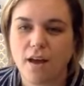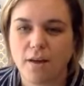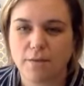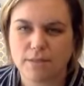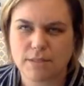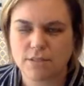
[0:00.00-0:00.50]

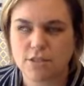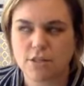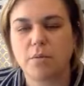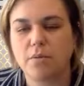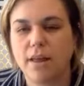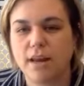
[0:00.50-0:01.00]
Um, it says
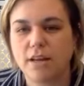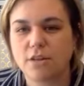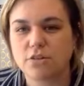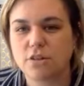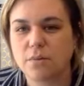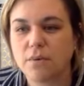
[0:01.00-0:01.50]
start planning
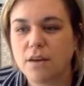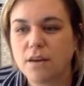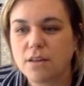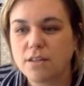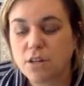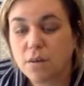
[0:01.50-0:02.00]
your trip.
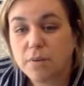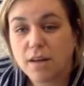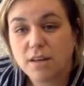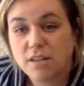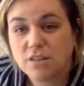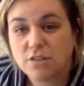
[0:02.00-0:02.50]
Start
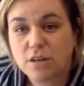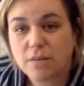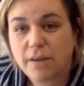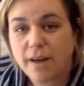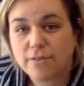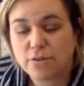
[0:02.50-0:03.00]
planning your
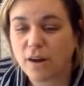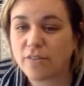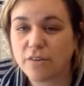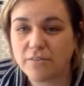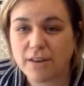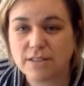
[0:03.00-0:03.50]
trip. Have a
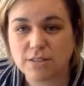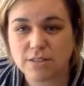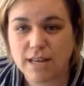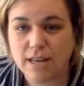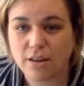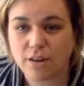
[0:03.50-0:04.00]
travel
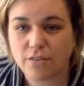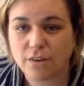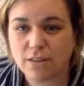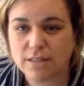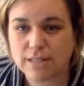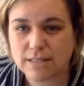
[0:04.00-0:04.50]
advisor take care of
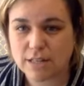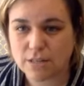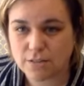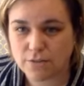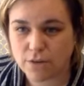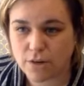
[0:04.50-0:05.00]
all the
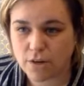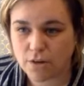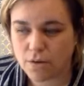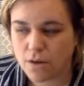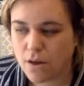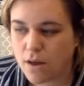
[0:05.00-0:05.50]
details for
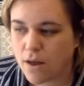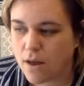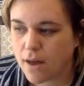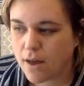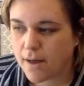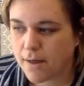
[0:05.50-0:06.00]
you.
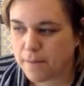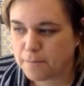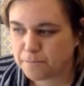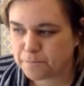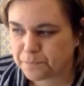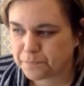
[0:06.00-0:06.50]

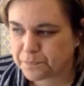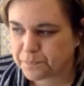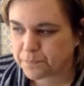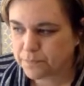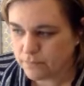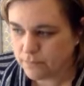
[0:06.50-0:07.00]
Um,
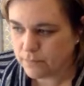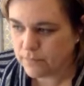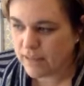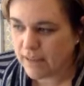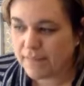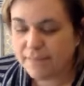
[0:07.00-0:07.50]

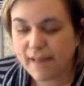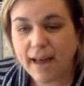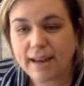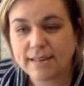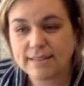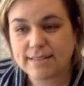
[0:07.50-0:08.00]
and
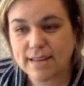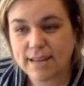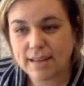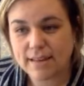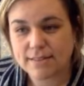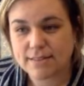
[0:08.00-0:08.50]
that is
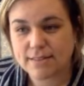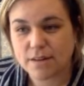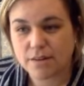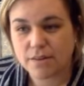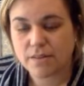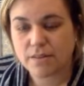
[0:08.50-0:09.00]
it.
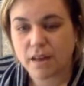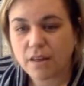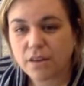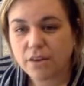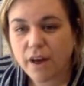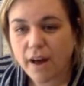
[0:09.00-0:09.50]
So
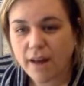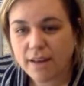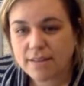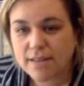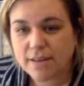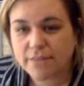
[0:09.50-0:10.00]
thank you
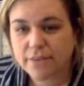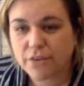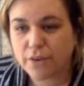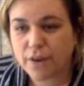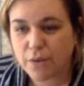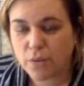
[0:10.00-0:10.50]
guys. Have a
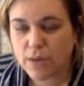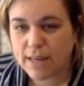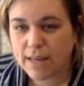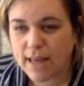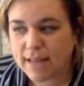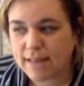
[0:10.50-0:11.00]
great
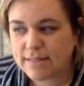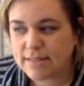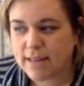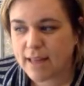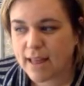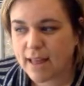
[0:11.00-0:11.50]

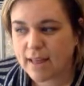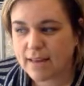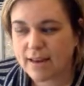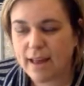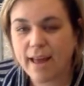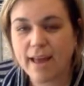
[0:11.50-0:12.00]
weekend
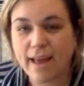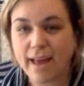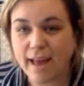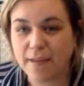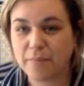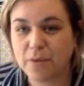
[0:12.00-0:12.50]
and
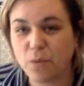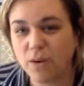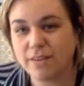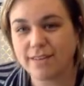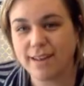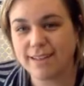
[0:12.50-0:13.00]
happy
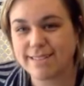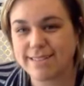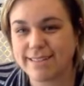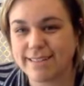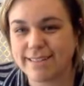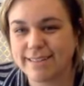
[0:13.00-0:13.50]

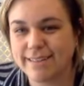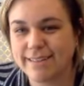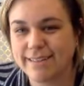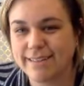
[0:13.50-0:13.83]
wanderlusting.